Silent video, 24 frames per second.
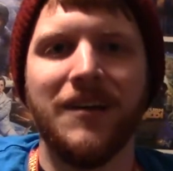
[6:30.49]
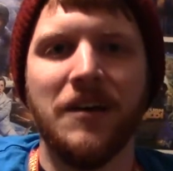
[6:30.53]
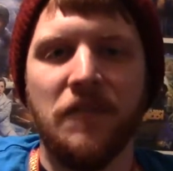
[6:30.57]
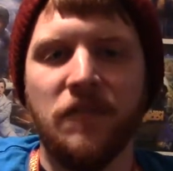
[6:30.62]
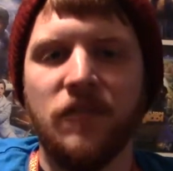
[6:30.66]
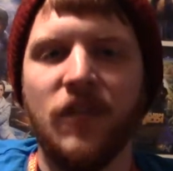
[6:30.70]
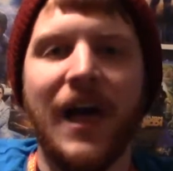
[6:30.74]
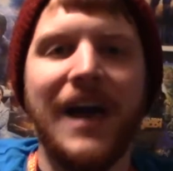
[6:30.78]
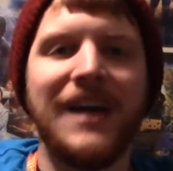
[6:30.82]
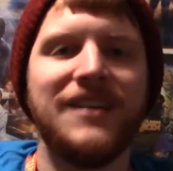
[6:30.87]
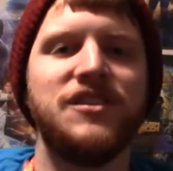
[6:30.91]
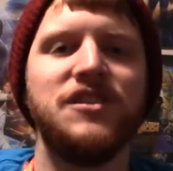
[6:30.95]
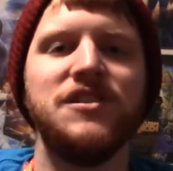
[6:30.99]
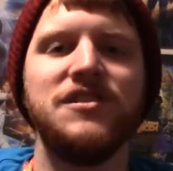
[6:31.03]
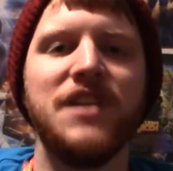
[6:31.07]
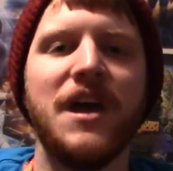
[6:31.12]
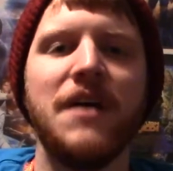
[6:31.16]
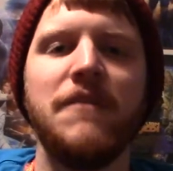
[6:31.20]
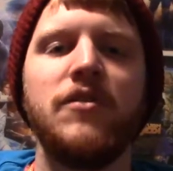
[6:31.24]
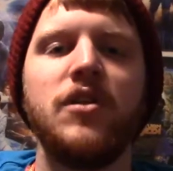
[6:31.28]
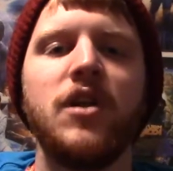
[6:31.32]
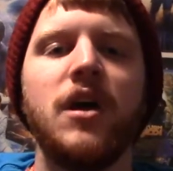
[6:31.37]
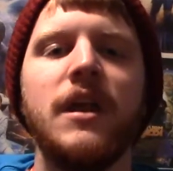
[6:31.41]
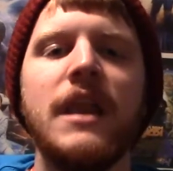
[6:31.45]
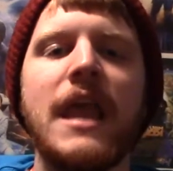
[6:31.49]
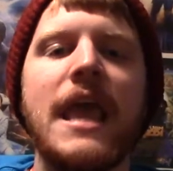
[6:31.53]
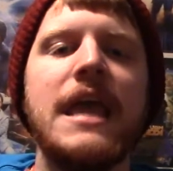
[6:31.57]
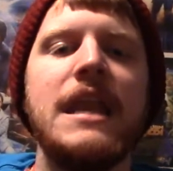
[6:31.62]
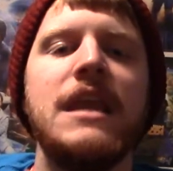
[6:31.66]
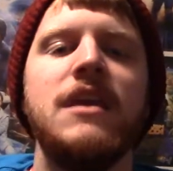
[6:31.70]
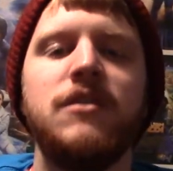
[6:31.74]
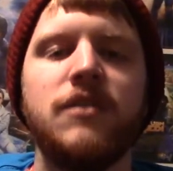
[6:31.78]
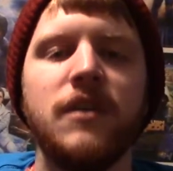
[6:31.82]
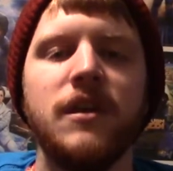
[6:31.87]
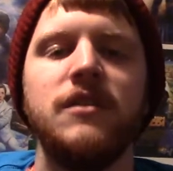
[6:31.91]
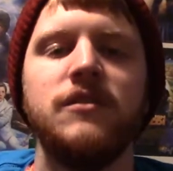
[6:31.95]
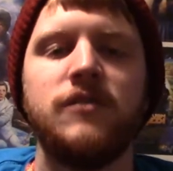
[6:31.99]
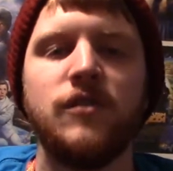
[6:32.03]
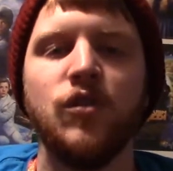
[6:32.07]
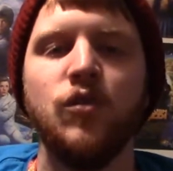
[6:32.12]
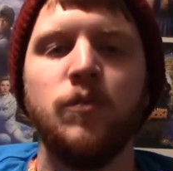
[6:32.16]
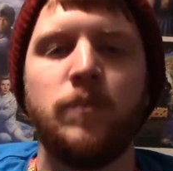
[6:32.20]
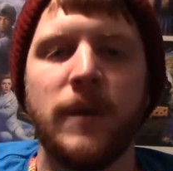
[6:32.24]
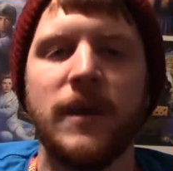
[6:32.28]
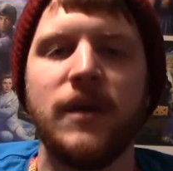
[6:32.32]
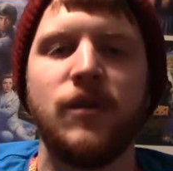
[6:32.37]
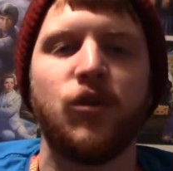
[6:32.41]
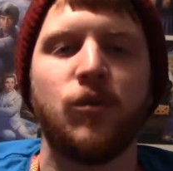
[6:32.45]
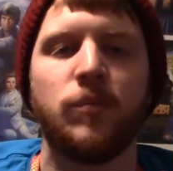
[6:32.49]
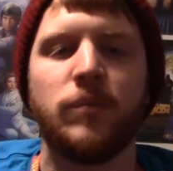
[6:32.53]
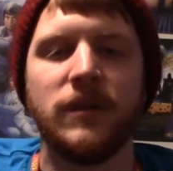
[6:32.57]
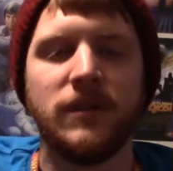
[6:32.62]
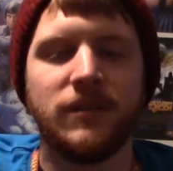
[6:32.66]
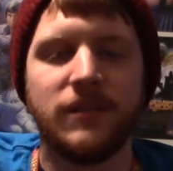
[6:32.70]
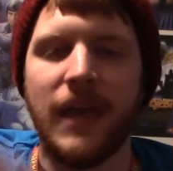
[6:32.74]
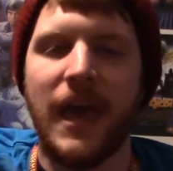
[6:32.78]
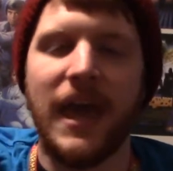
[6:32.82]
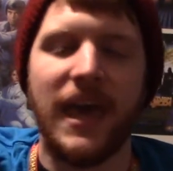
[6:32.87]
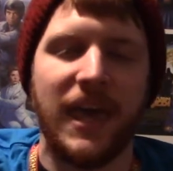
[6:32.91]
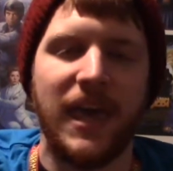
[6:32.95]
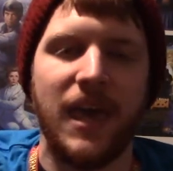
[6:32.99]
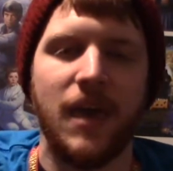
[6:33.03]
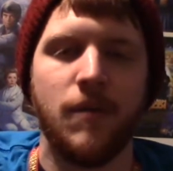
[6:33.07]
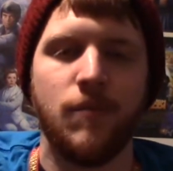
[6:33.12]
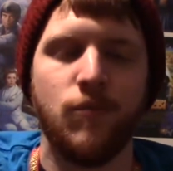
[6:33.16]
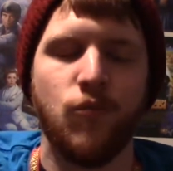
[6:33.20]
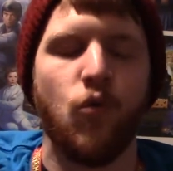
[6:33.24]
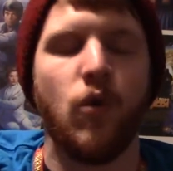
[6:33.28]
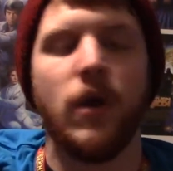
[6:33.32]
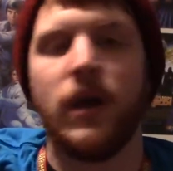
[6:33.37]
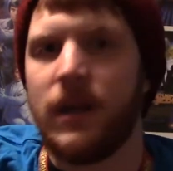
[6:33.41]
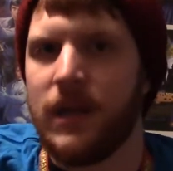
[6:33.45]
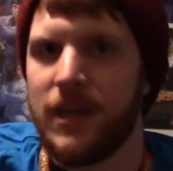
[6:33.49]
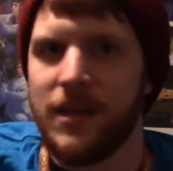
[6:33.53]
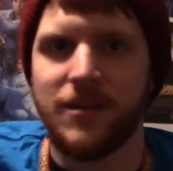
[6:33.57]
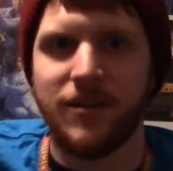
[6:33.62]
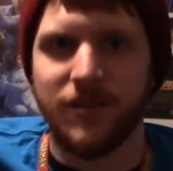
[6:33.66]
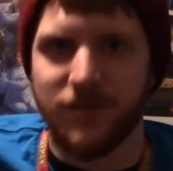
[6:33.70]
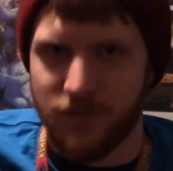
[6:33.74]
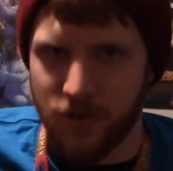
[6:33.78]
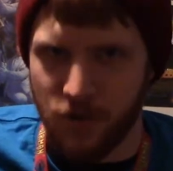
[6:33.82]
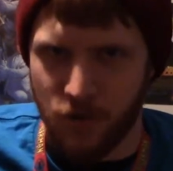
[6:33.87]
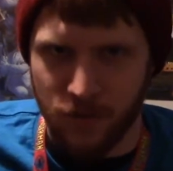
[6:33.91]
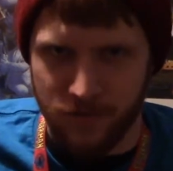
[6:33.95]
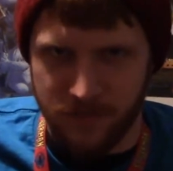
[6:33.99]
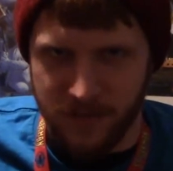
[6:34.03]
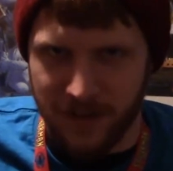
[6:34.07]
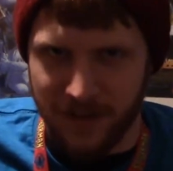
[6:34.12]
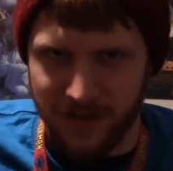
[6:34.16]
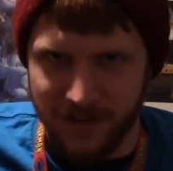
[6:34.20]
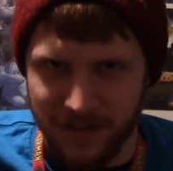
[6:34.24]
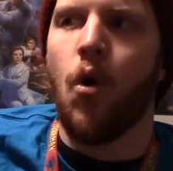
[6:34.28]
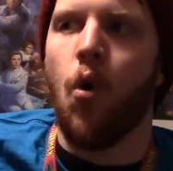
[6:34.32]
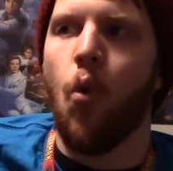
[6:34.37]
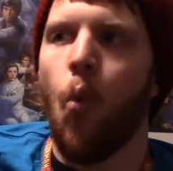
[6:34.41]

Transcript: Flash has never done anything to Peter but deck him when he deserved it.